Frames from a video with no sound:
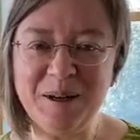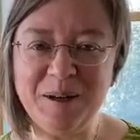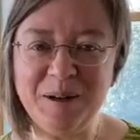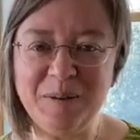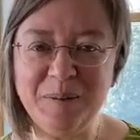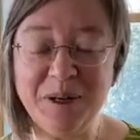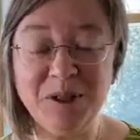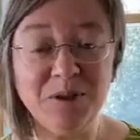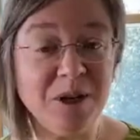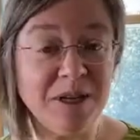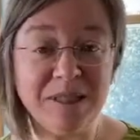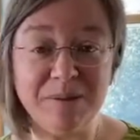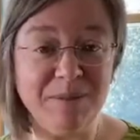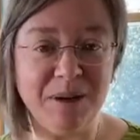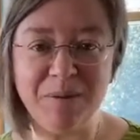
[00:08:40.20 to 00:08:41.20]
But
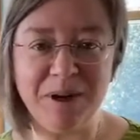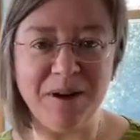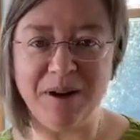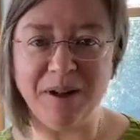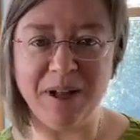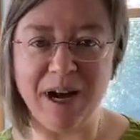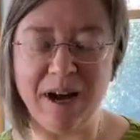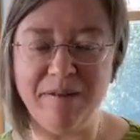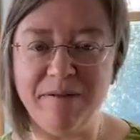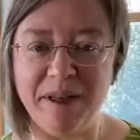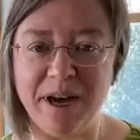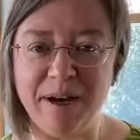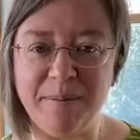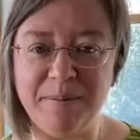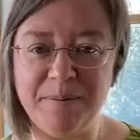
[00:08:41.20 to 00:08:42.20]
trust me, we all have
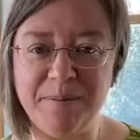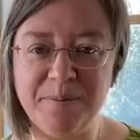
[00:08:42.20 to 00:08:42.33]
them.